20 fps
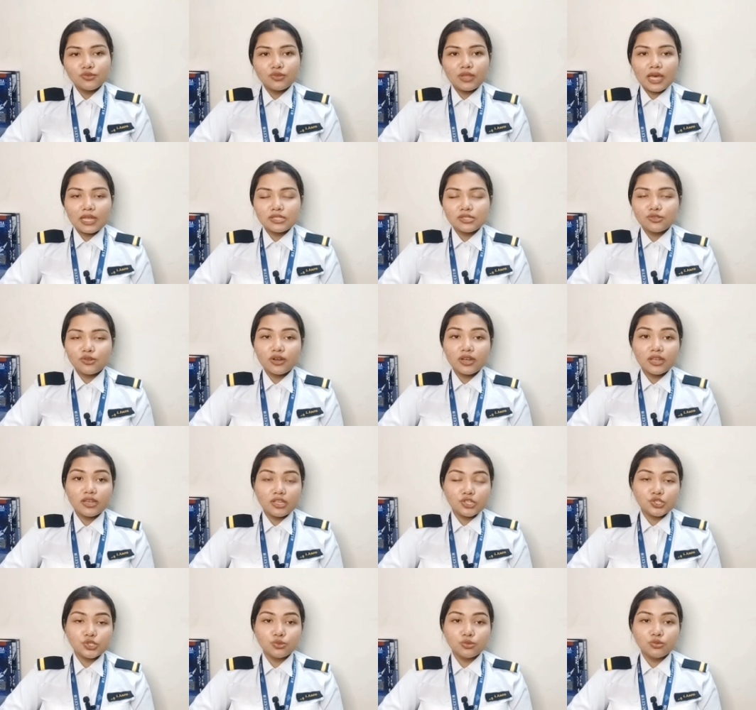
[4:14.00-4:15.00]
That's not an
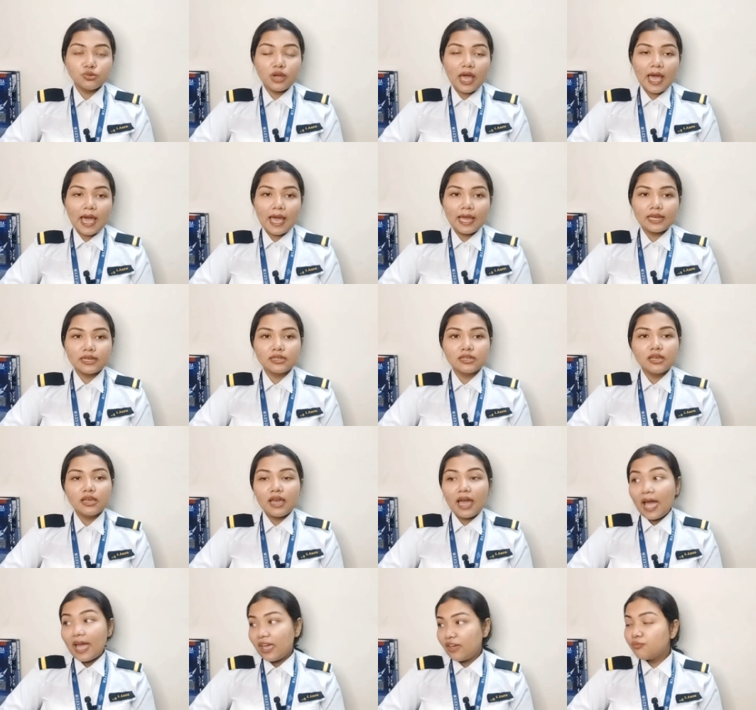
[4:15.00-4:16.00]
issue and
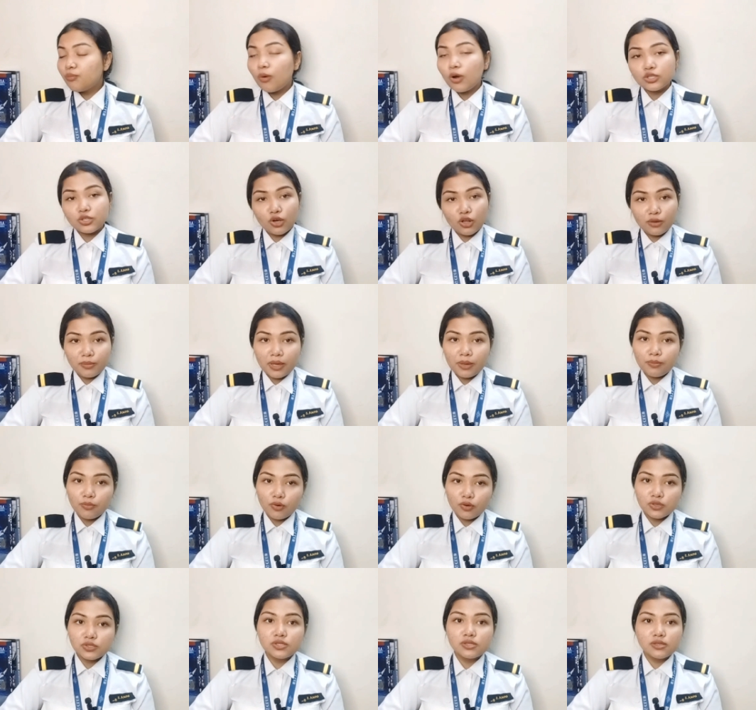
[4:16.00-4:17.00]
I have bought all my
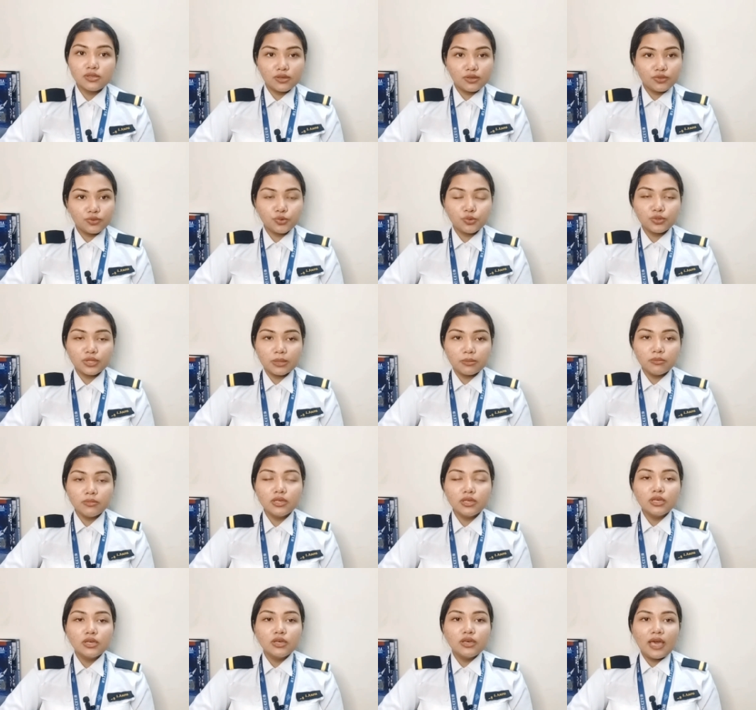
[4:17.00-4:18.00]
books through them
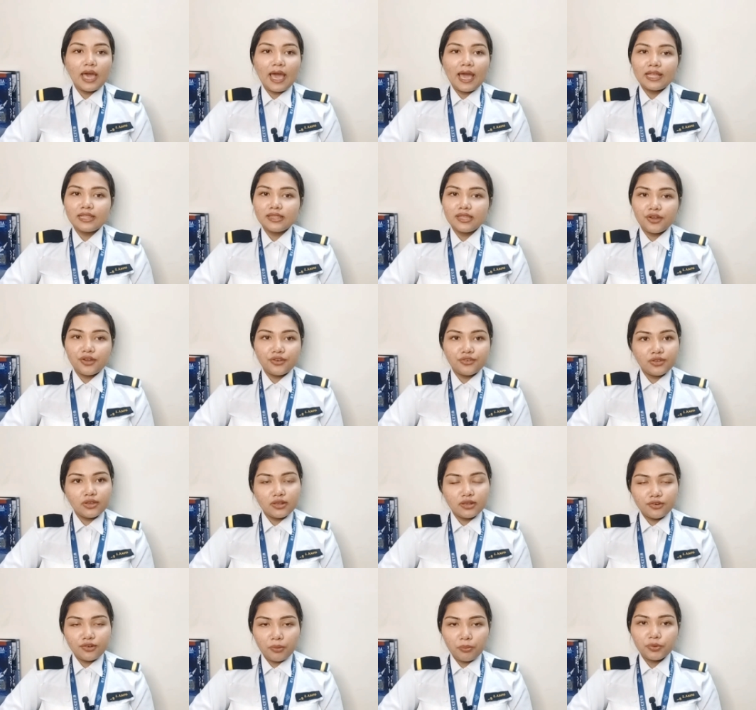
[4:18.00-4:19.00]
and they are
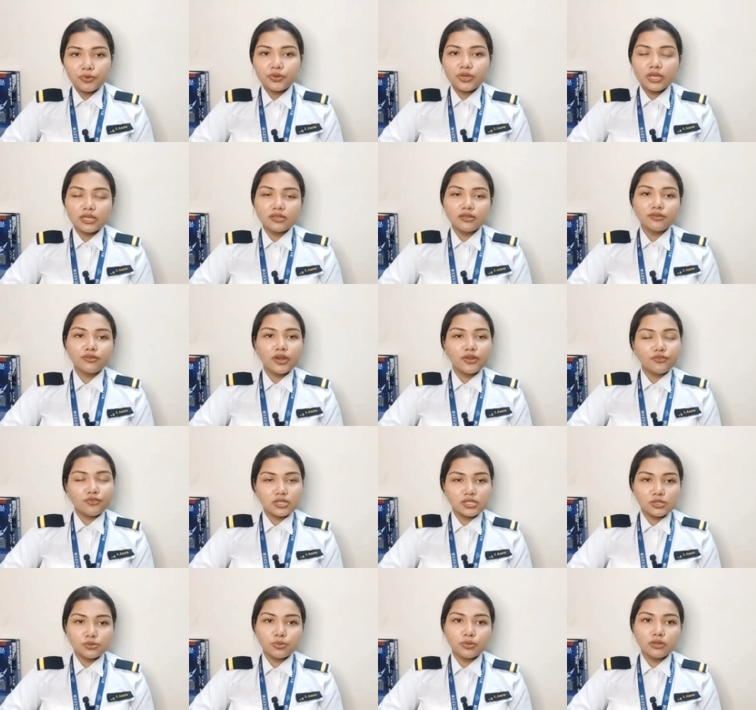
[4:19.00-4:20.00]
really reputative and
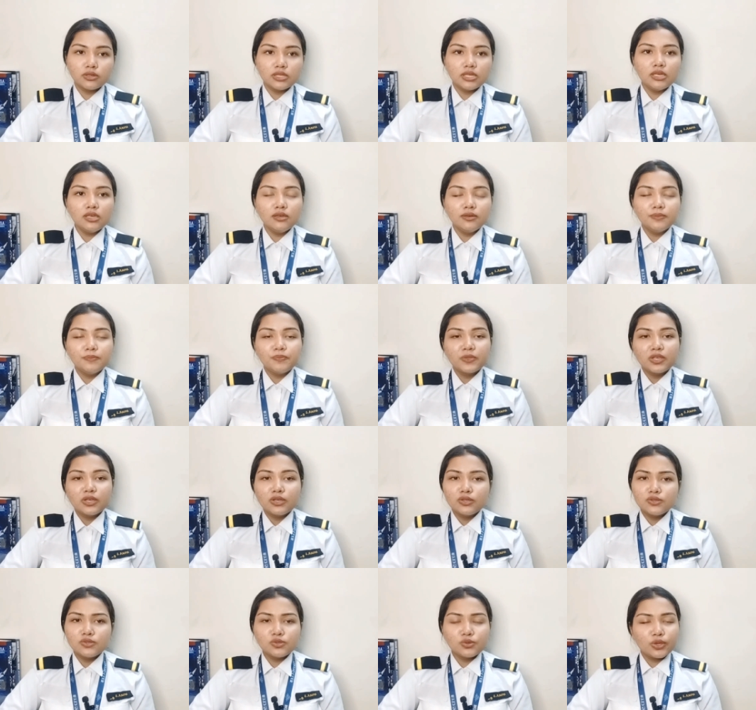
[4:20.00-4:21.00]
trustworthy.
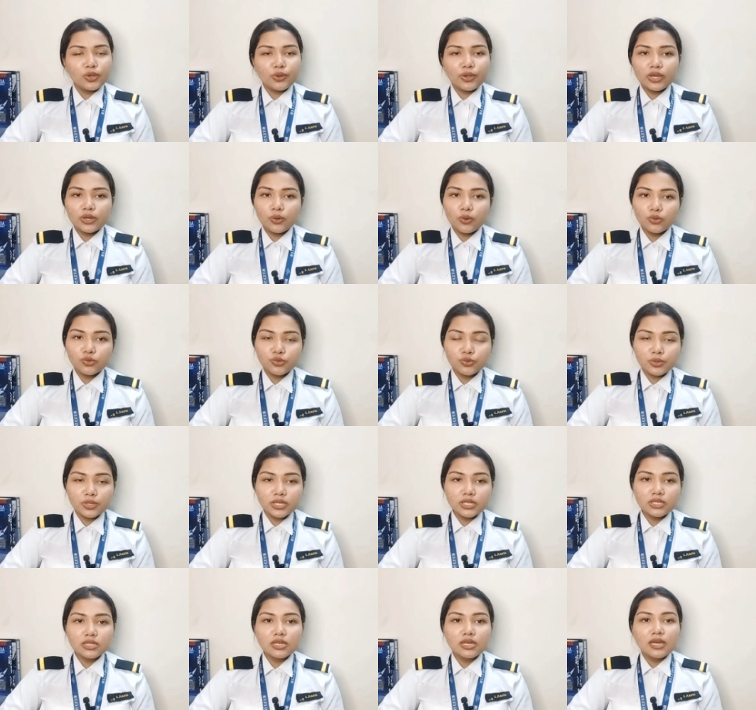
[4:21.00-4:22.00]
So you can go to
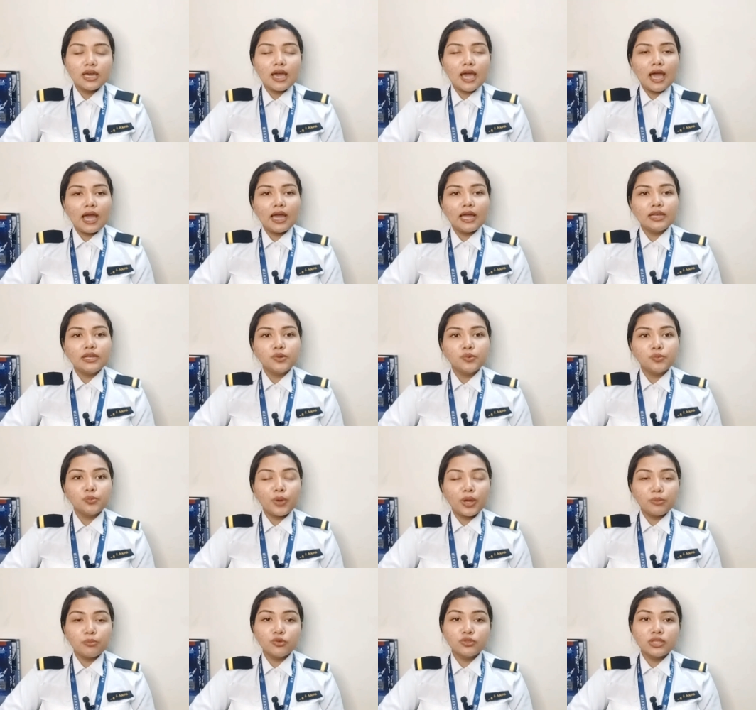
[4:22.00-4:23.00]
it. And
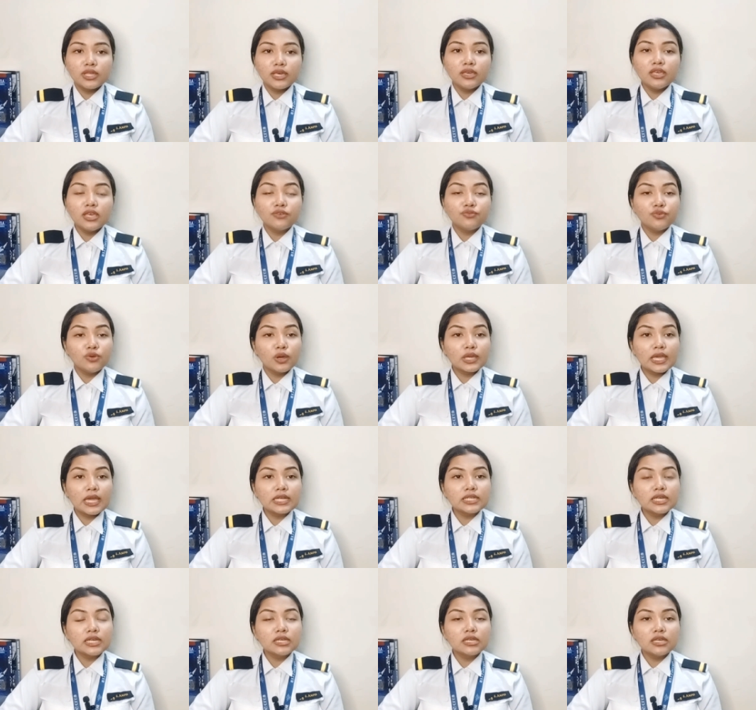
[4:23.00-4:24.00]
one more thing, if you are
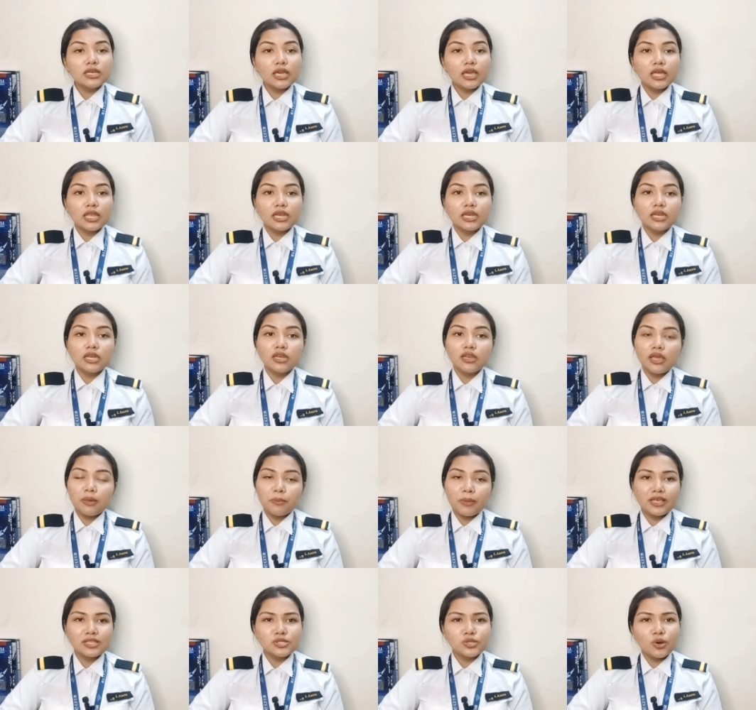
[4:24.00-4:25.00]
getting in
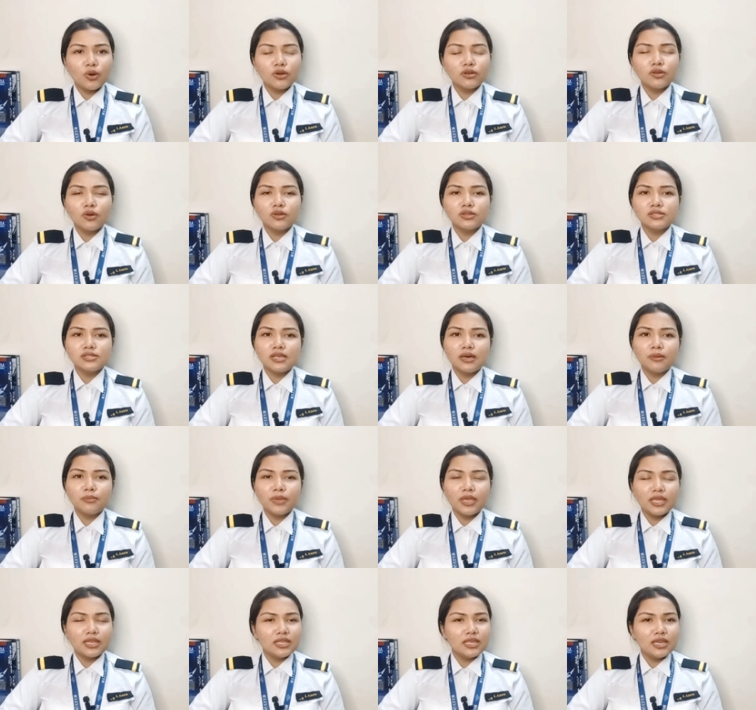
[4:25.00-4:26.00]
Amazon or some
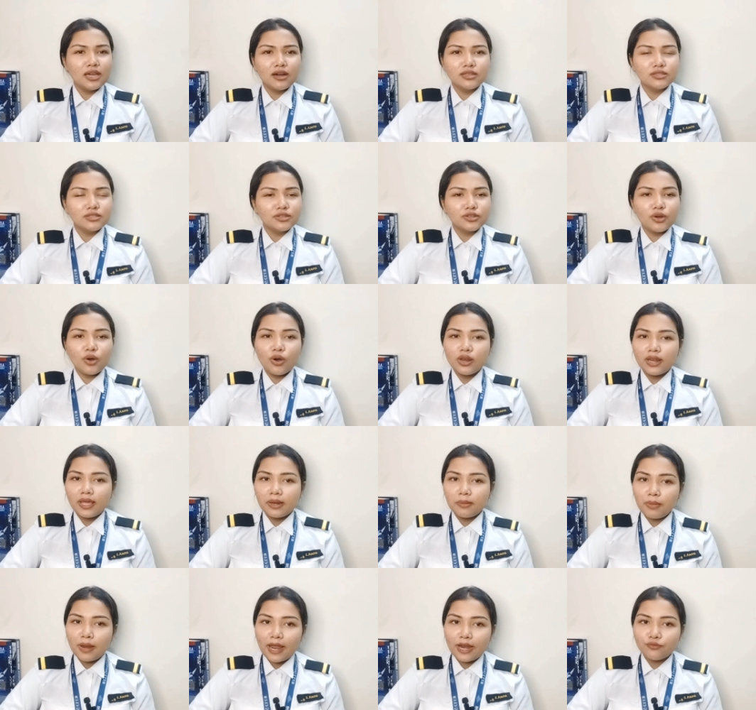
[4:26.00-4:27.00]
any other
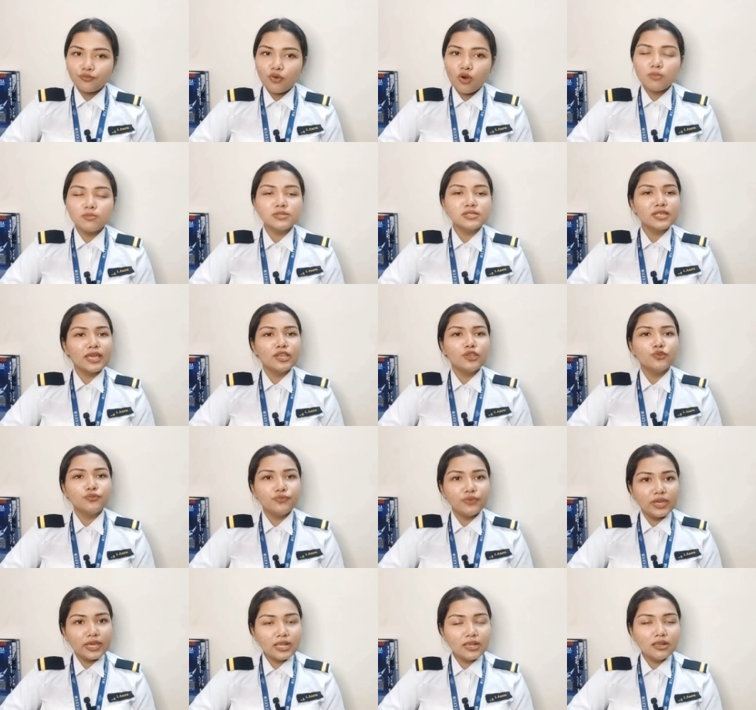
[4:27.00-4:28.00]
online platforms and you
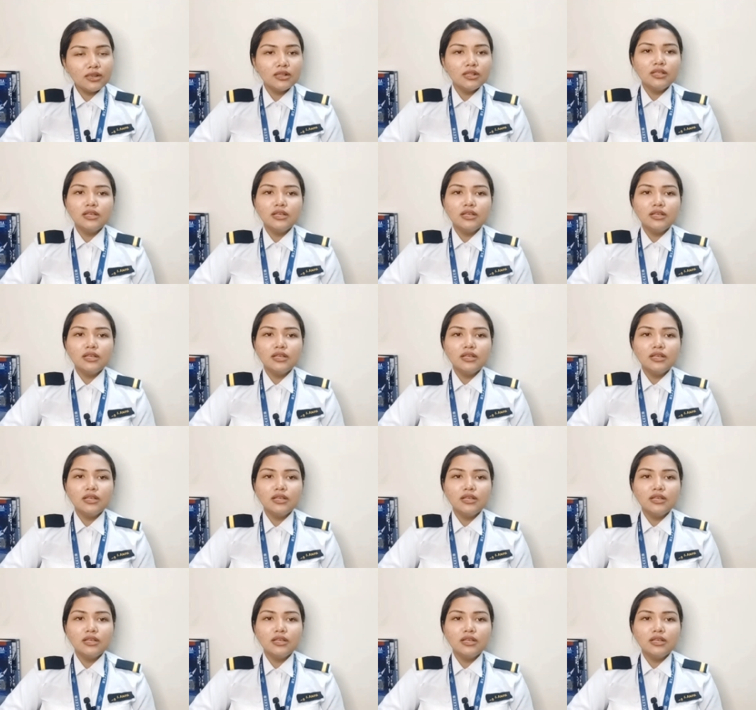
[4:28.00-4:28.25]
feel